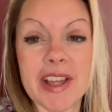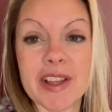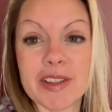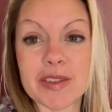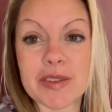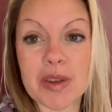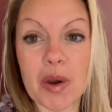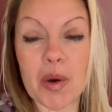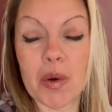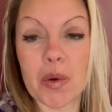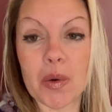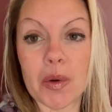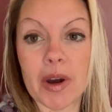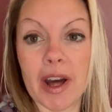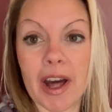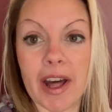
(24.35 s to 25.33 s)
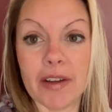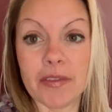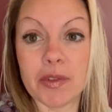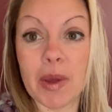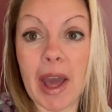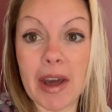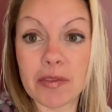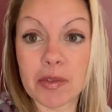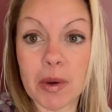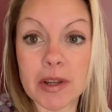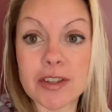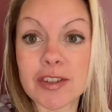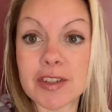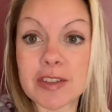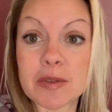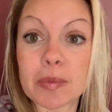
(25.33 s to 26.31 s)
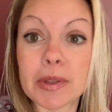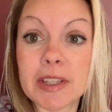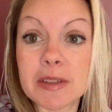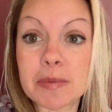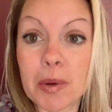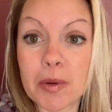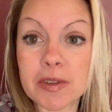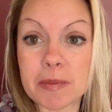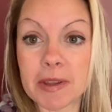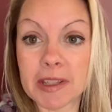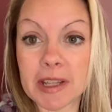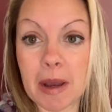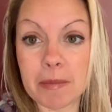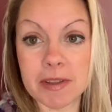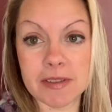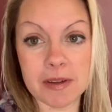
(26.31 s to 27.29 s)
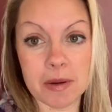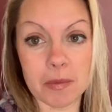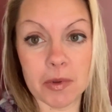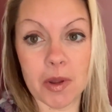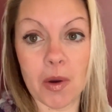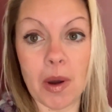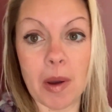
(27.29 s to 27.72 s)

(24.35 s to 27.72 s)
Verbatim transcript: so uh, if you have questions, please post them in the comments down below.